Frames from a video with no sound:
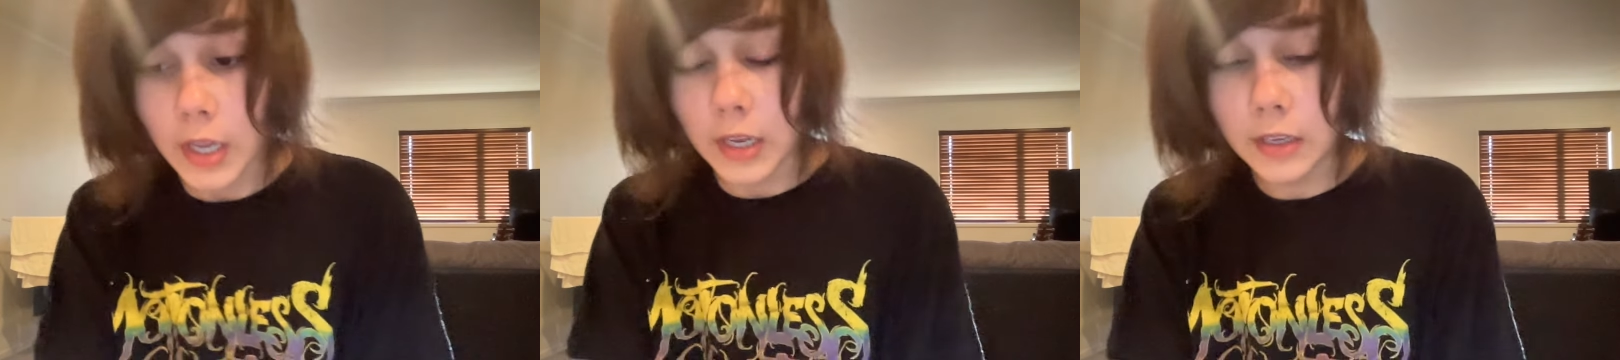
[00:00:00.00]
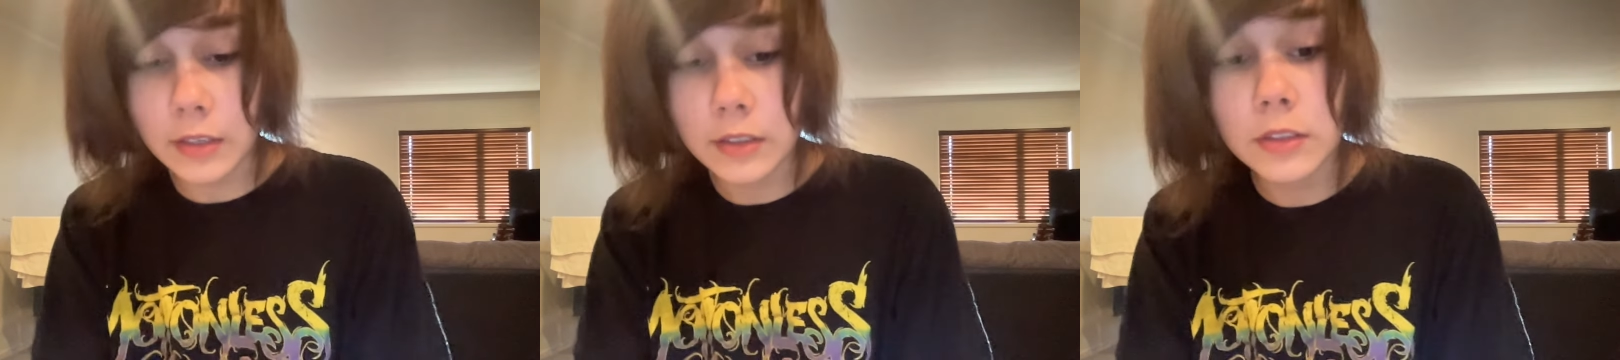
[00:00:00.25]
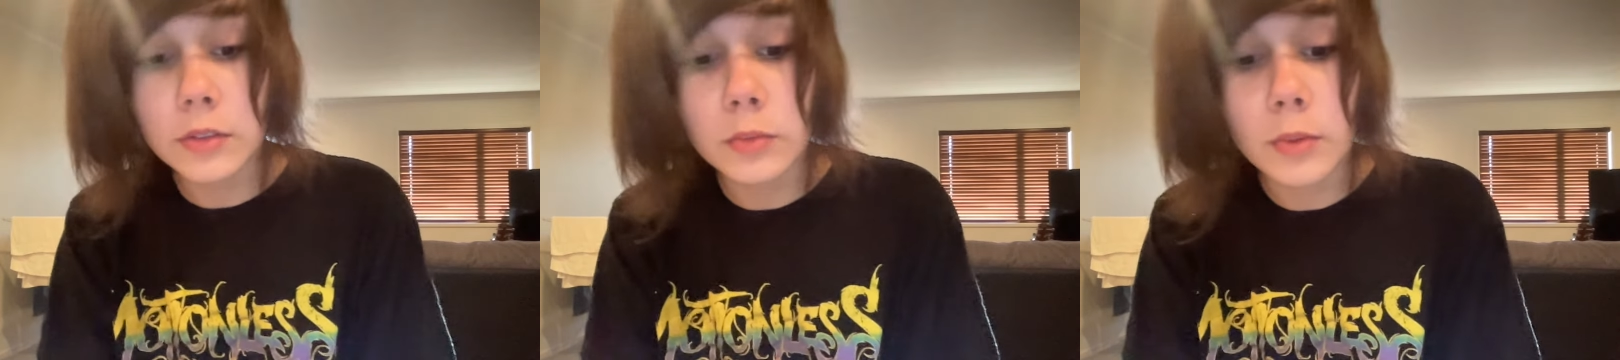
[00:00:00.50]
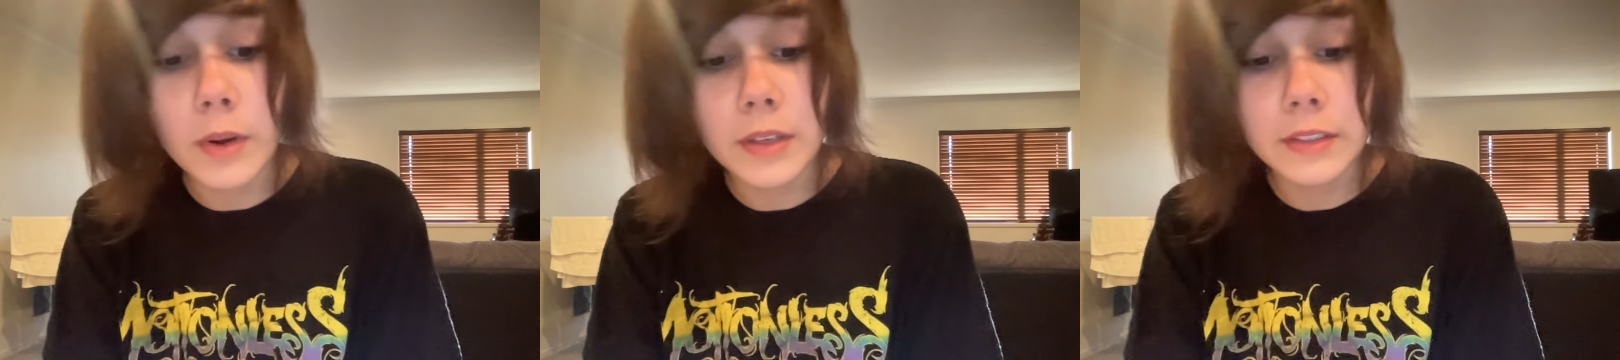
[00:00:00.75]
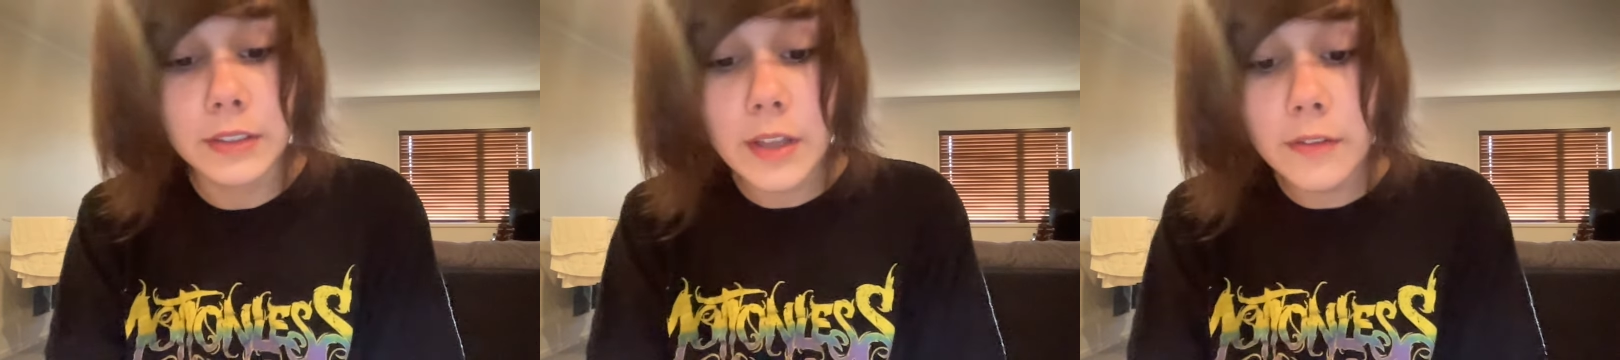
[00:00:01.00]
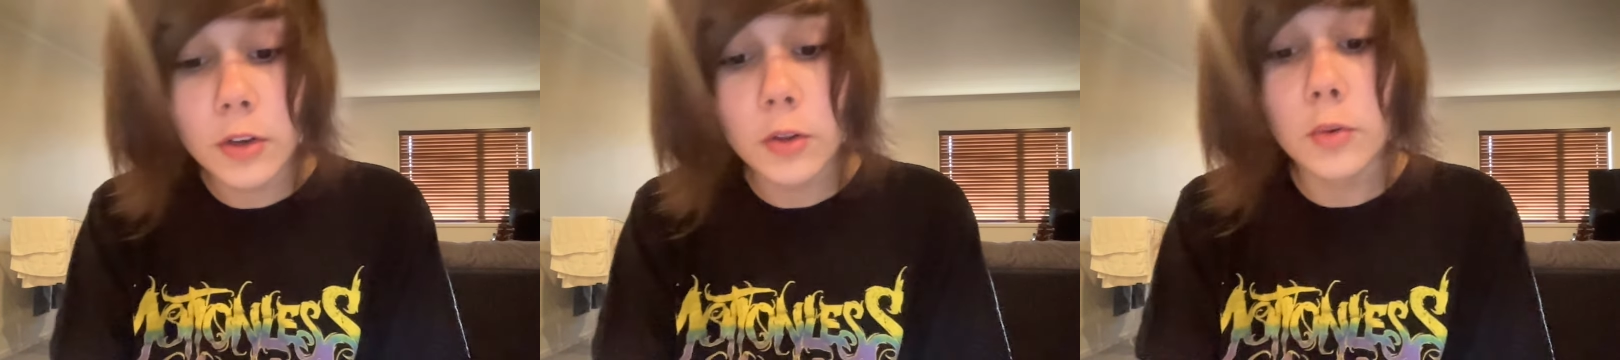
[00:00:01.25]
It has won
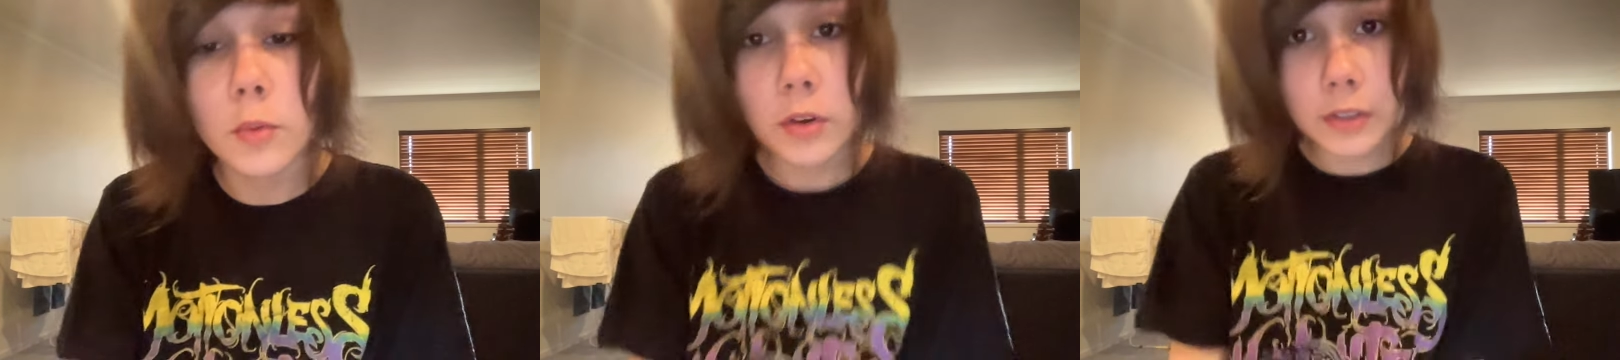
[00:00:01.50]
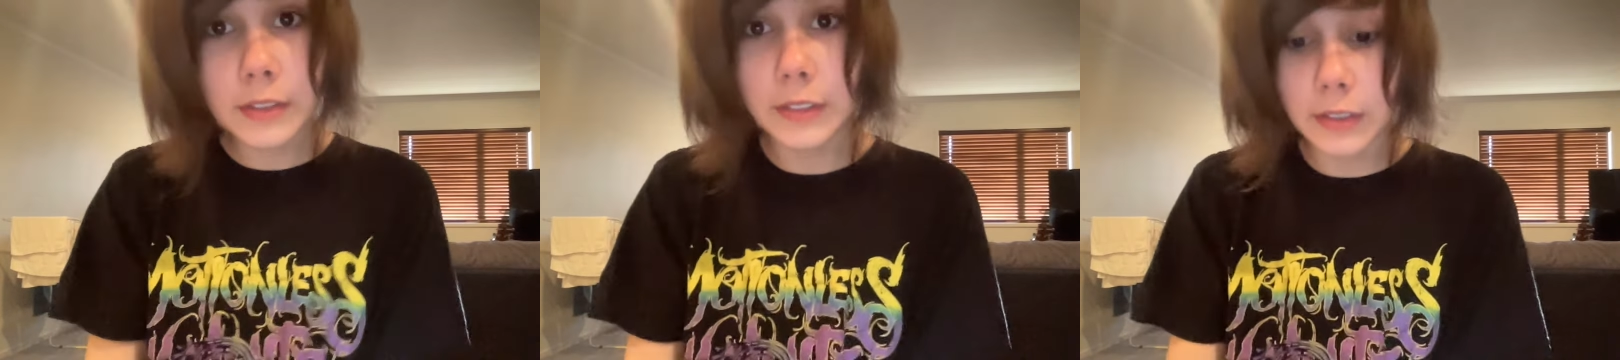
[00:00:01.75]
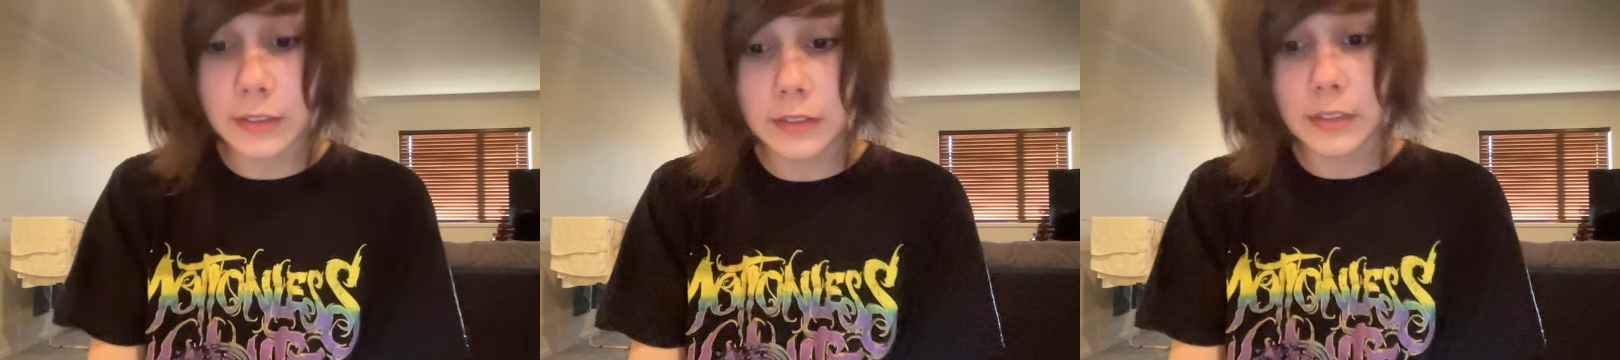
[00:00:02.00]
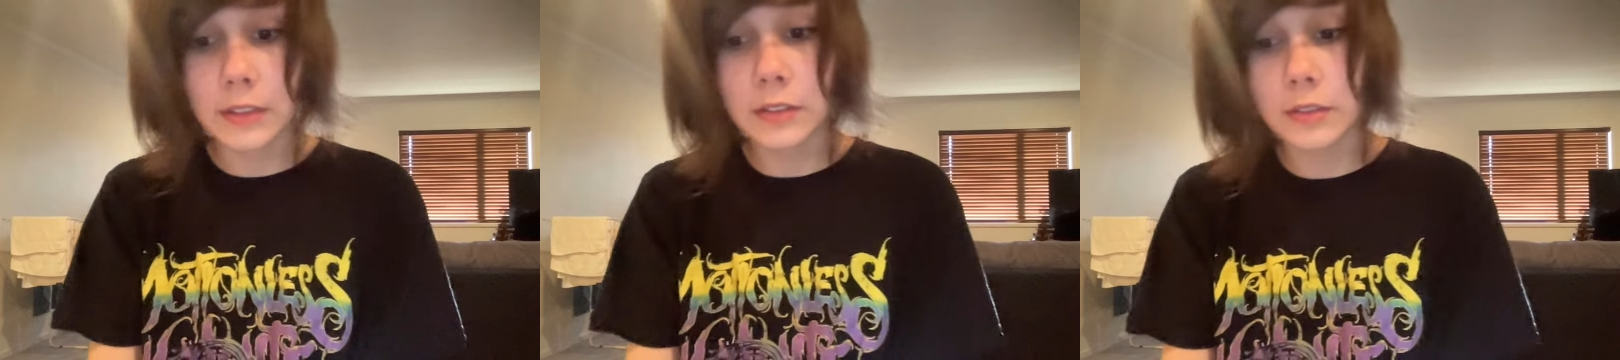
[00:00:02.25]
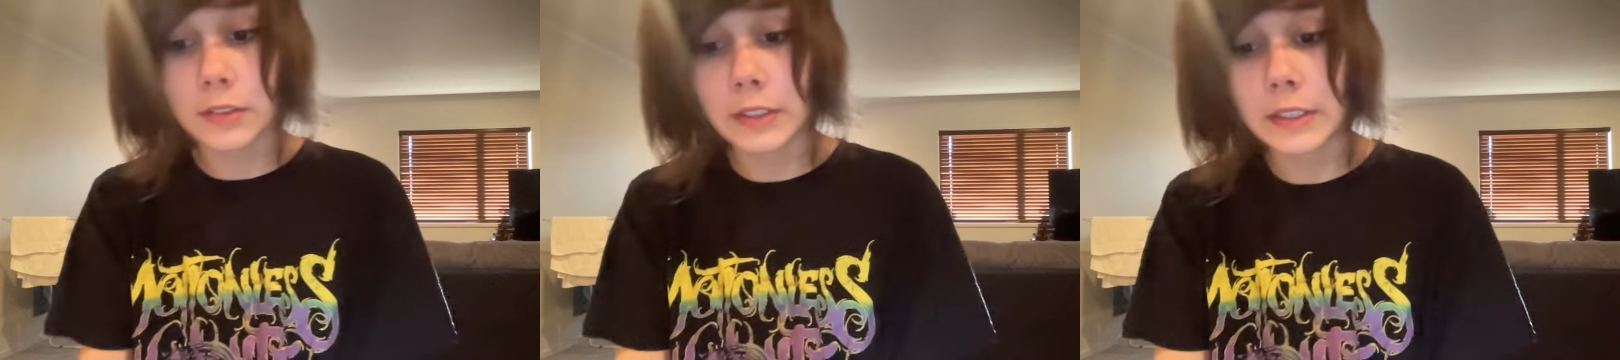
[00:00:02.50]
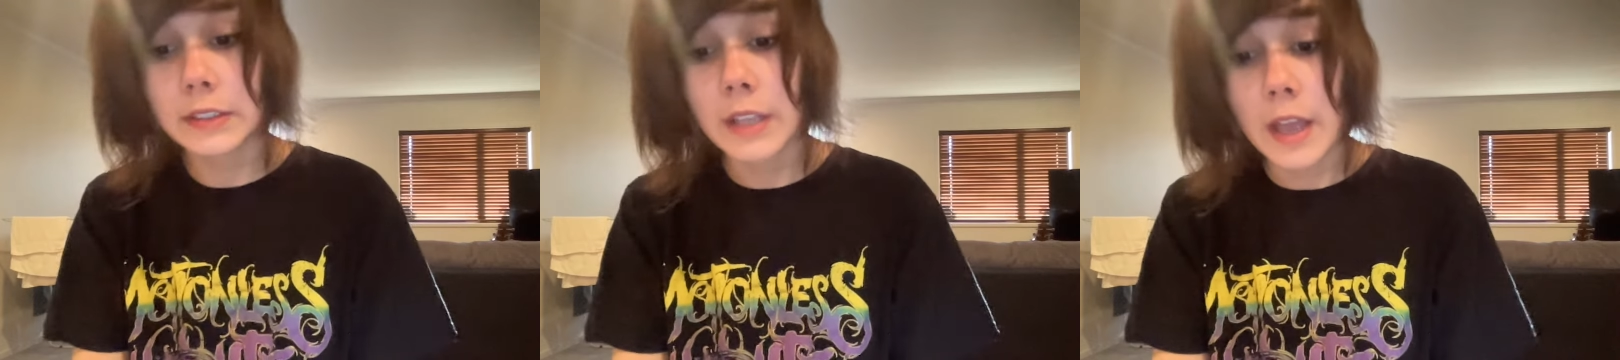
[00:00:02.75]
several awards since its
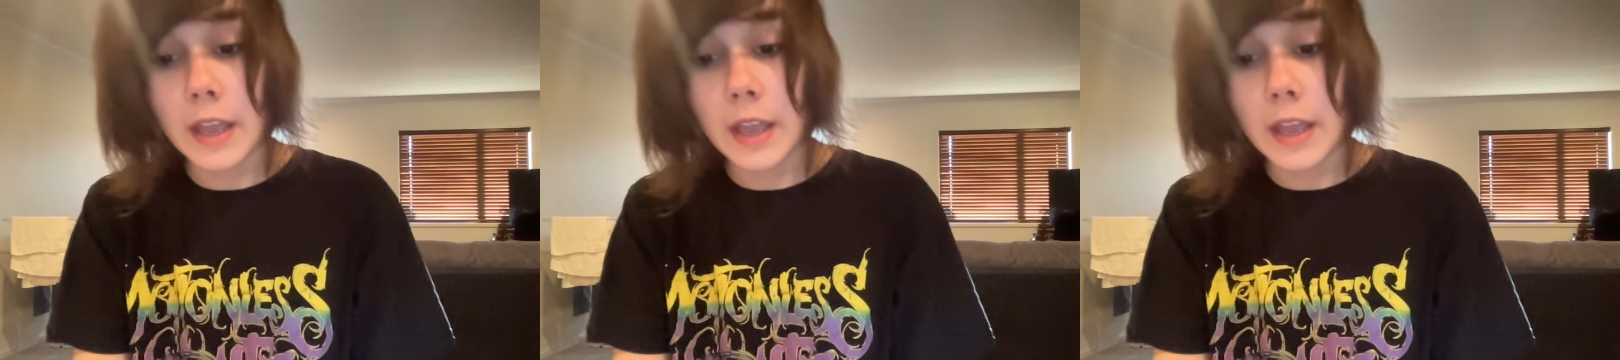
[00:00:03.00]
release